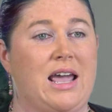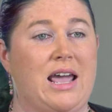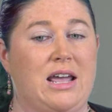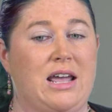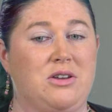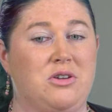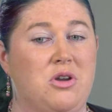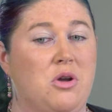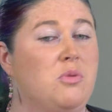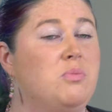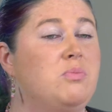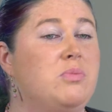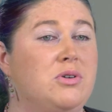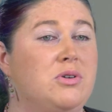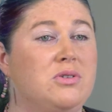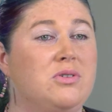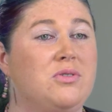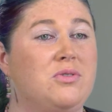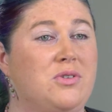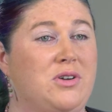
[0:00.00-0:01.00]
a
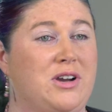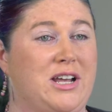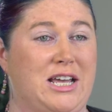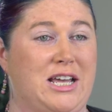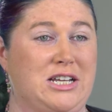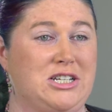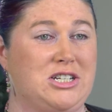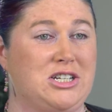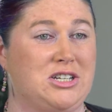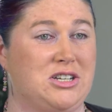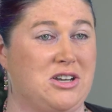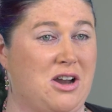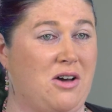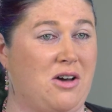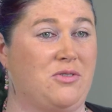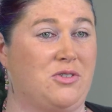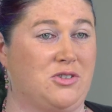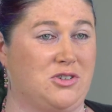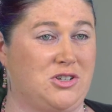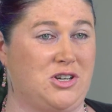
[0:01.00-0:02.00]
notebook for each
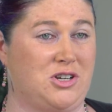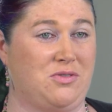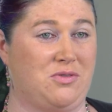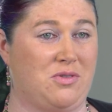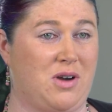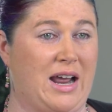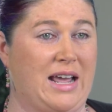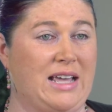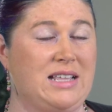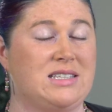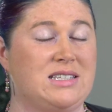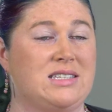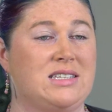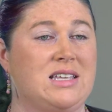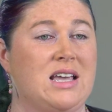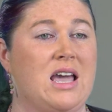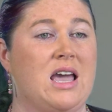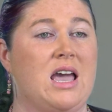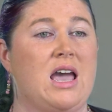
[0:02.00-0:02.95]
novel she writes